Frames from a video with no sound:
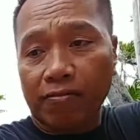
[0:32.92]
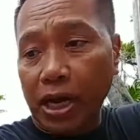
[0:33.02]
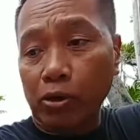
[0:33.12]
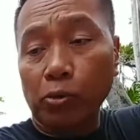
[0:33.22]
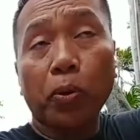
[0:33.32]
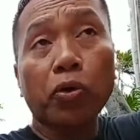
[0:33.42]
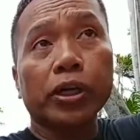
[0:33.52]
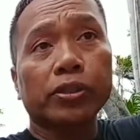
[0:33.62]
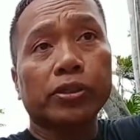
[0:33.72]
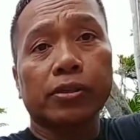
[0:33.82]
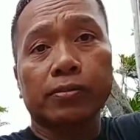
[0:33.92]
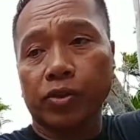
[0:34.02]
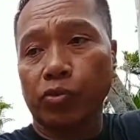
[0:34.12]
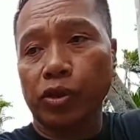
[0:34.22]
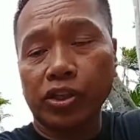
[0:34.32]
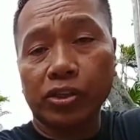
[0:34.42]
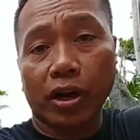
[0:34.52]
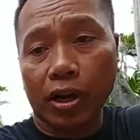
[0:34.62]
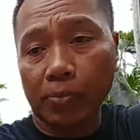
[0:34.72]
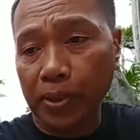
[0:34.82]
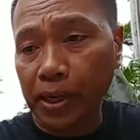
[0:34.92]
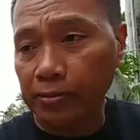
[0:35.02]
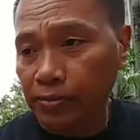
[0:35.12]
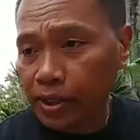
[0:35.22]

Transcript: vital points, which is the armpit.